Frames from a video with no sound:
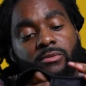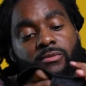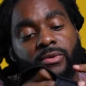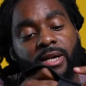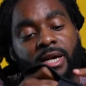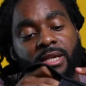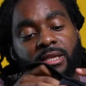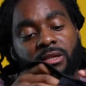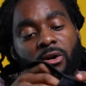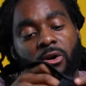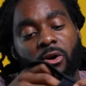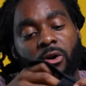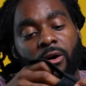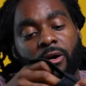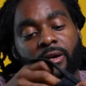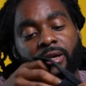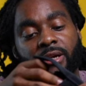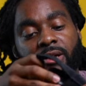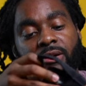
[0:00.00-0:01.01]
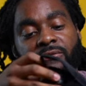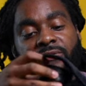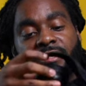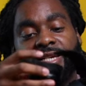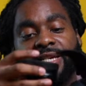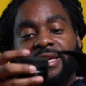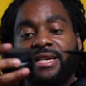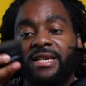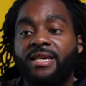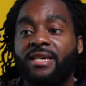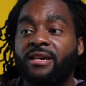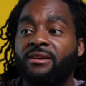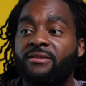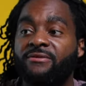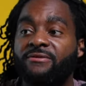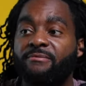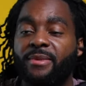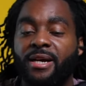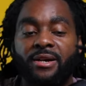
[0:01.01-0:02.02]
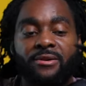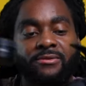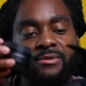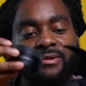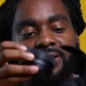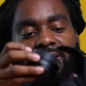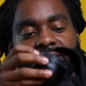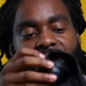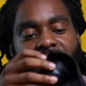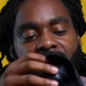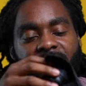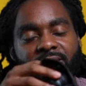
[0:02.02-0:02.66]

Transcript: We got the RF to EF mount.